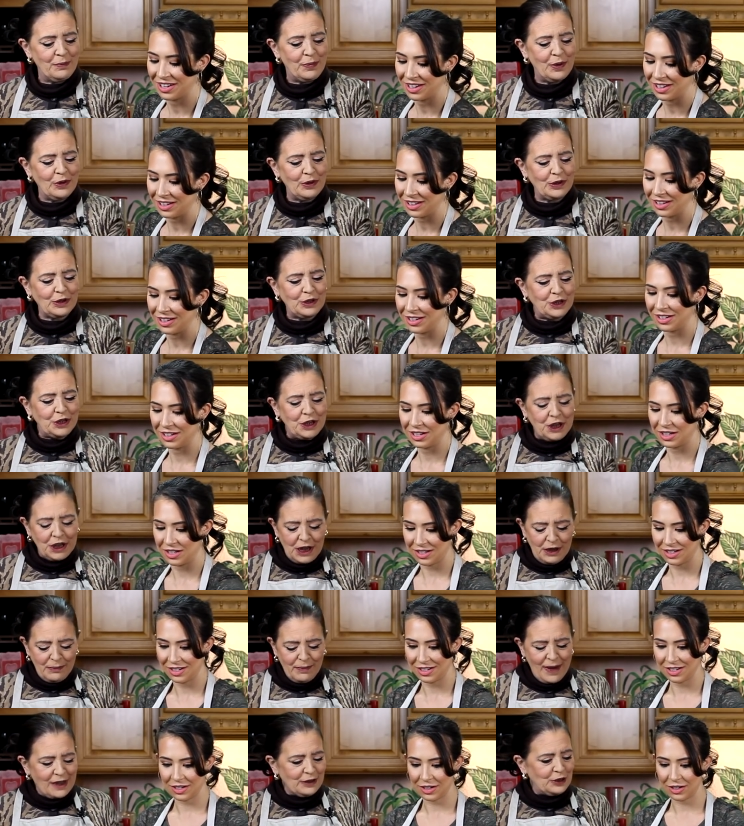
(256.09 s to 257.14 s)

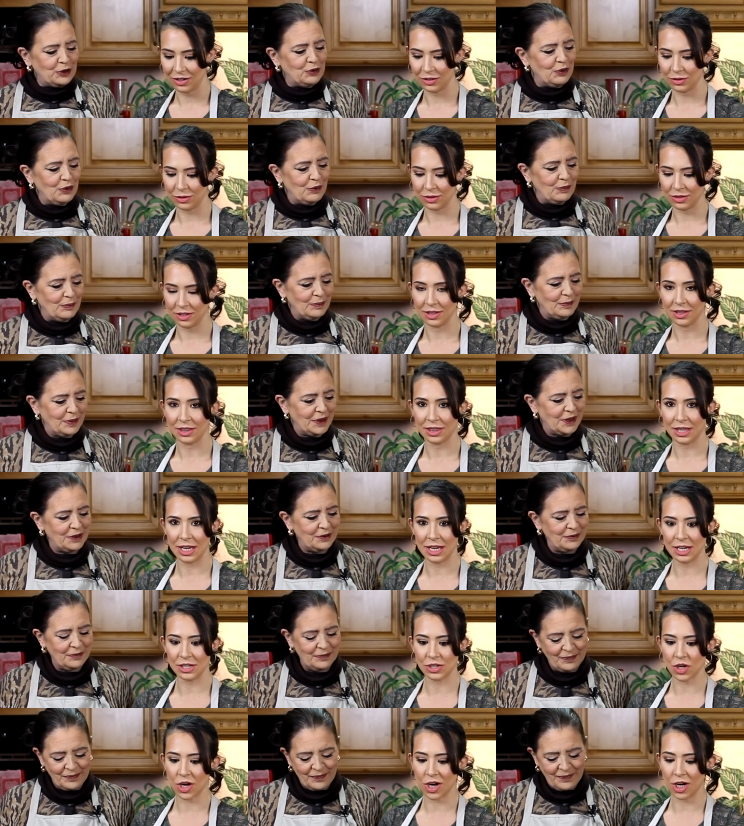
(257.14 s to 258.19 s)
Speaker 1: porcini mushrooms.
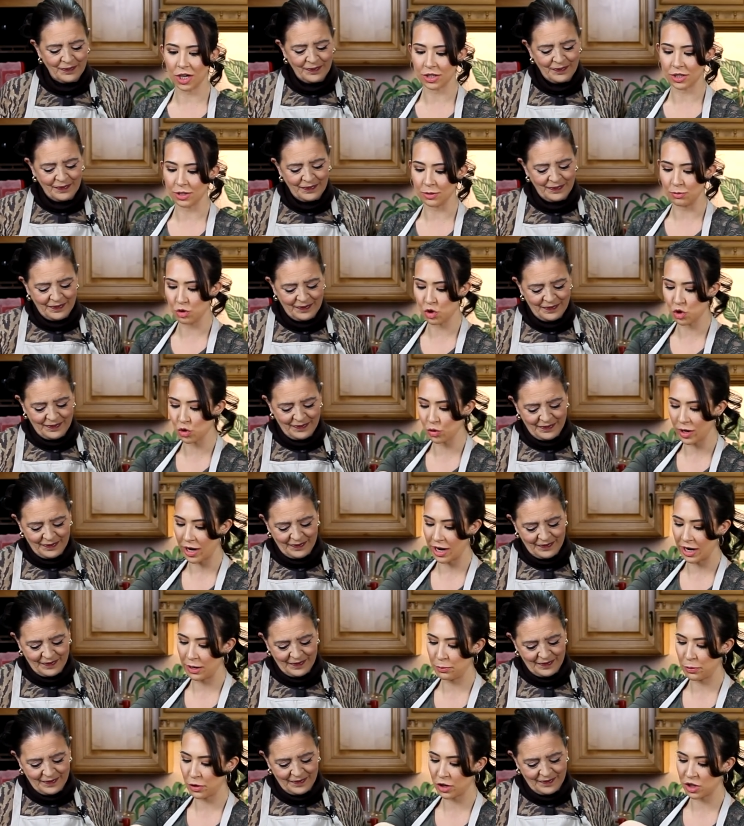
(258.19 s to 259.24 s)
Speaker 2: These are some
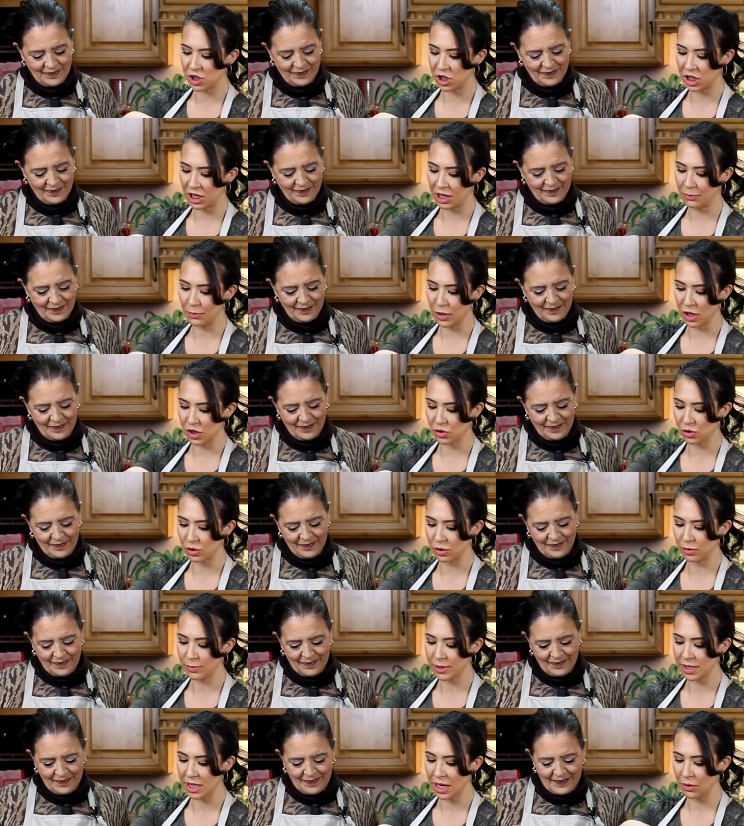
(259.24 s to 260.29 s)
dried porcini
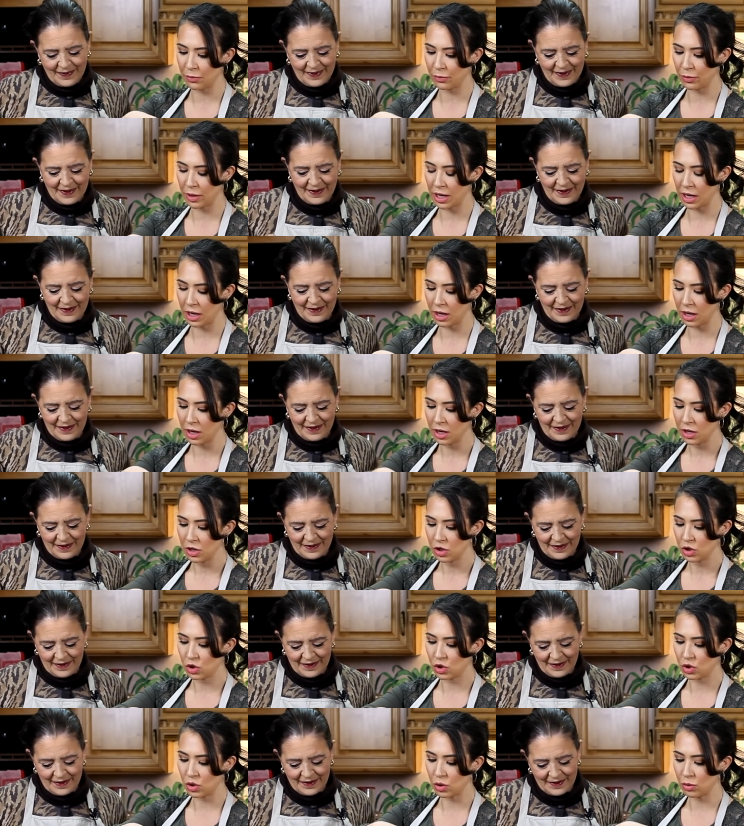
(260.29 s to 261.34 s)
mushrooms that we
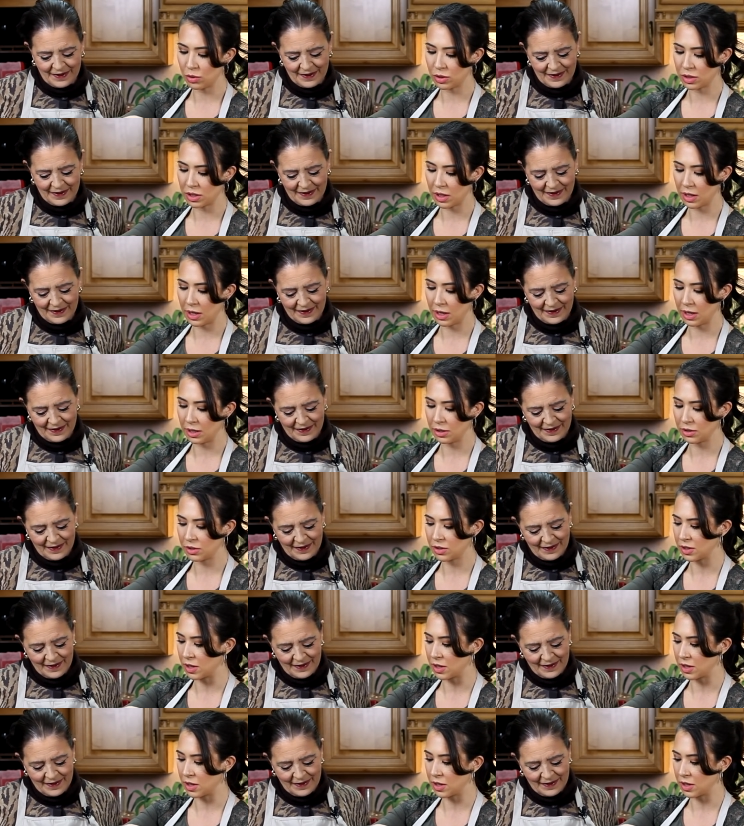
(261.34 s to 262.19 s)
soaked in